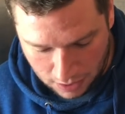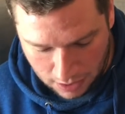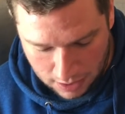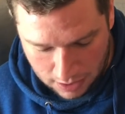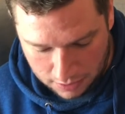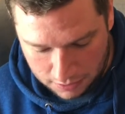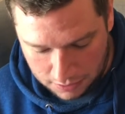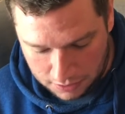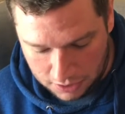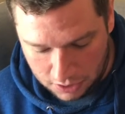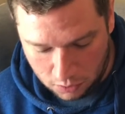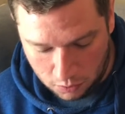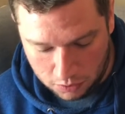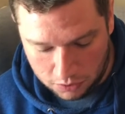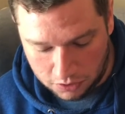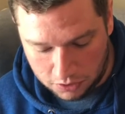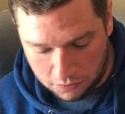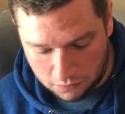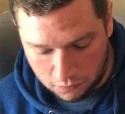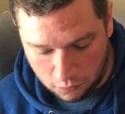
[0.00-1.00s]
And then here we're
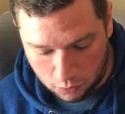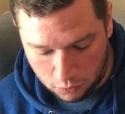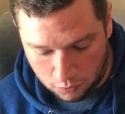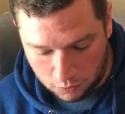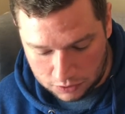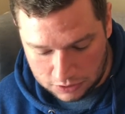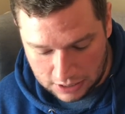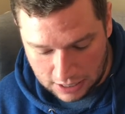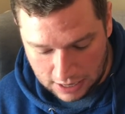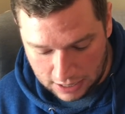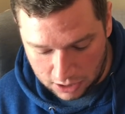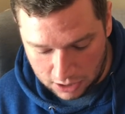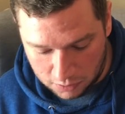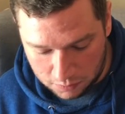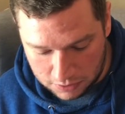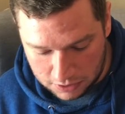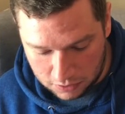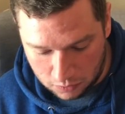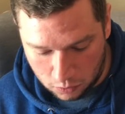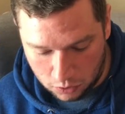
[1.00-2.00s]
looking for
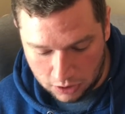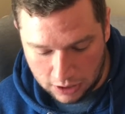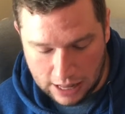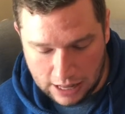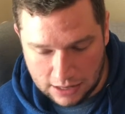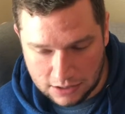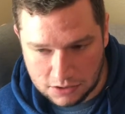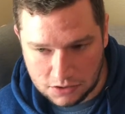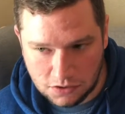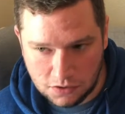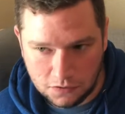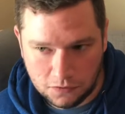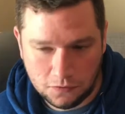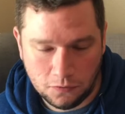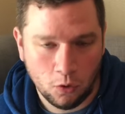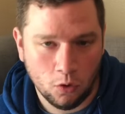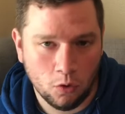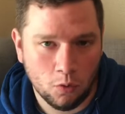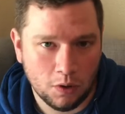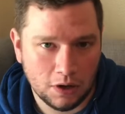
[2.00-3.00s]
retirement, where it has the
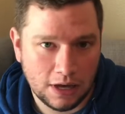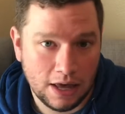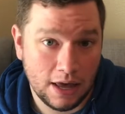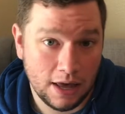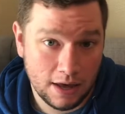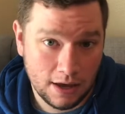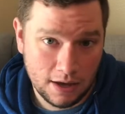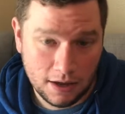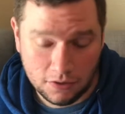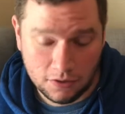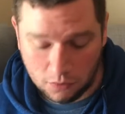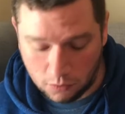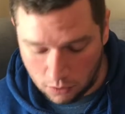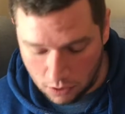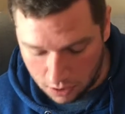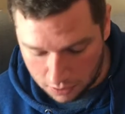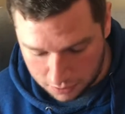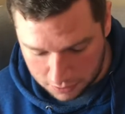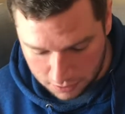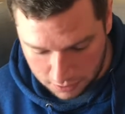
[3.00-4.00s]
401k and the
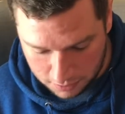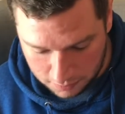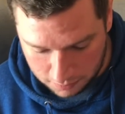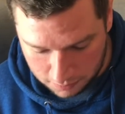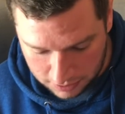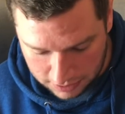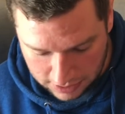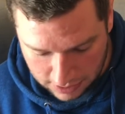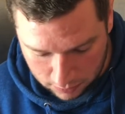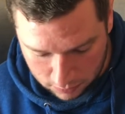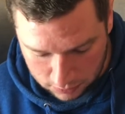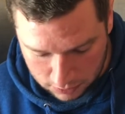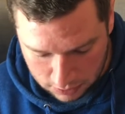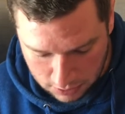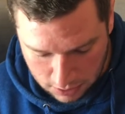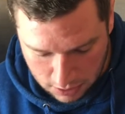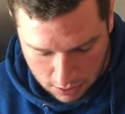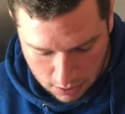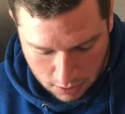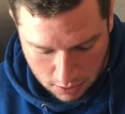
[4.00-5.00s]
Roth accounts.
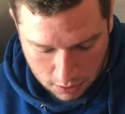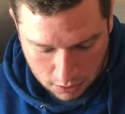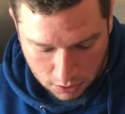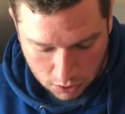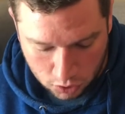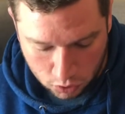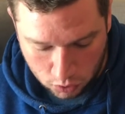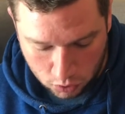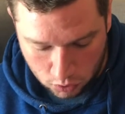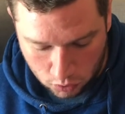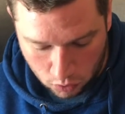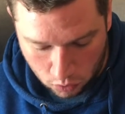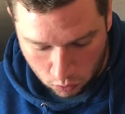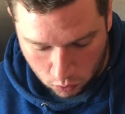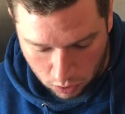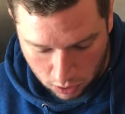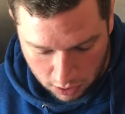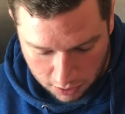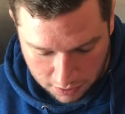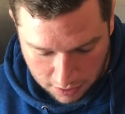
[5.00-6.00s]
Gonna do
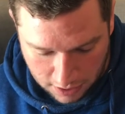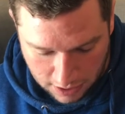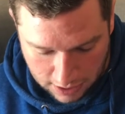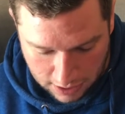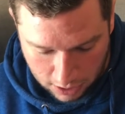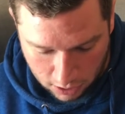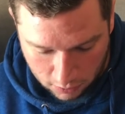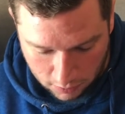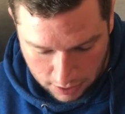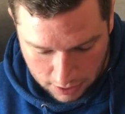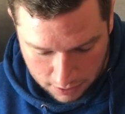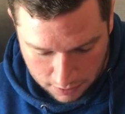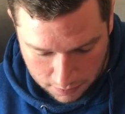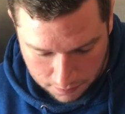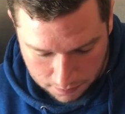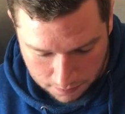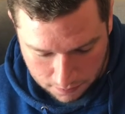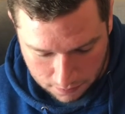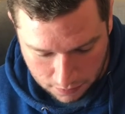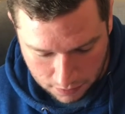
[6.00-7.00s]
Roth IRA.
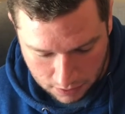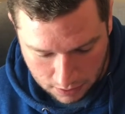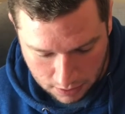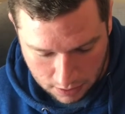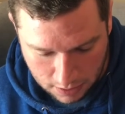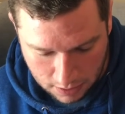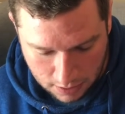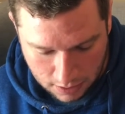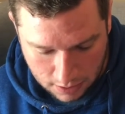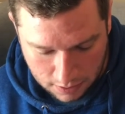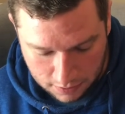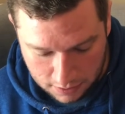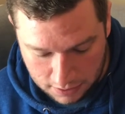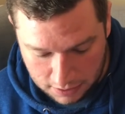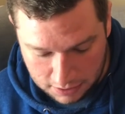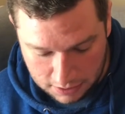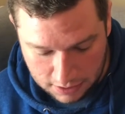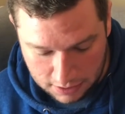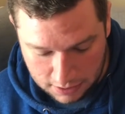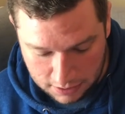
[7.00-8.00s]
Then
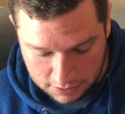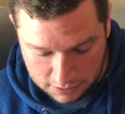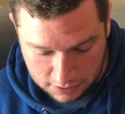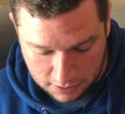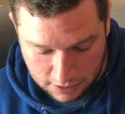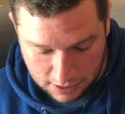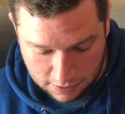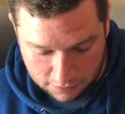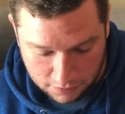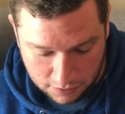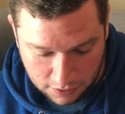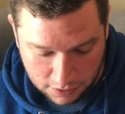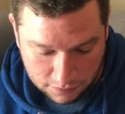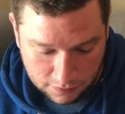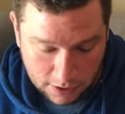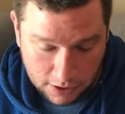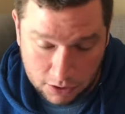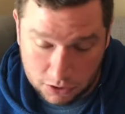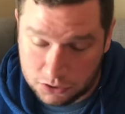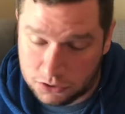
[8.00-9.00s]
again, it's gonna have you verify
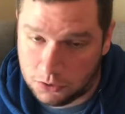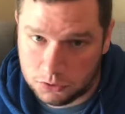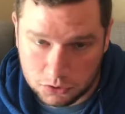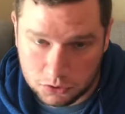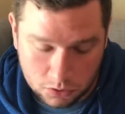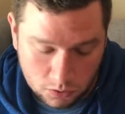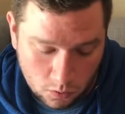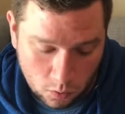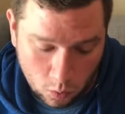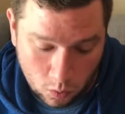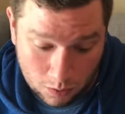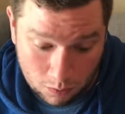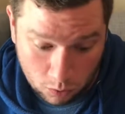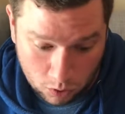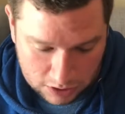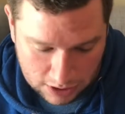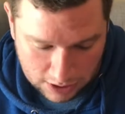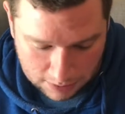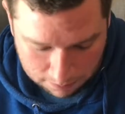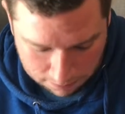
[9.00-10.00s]
your social one more
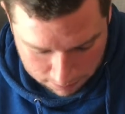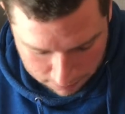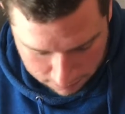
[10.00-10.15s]
time.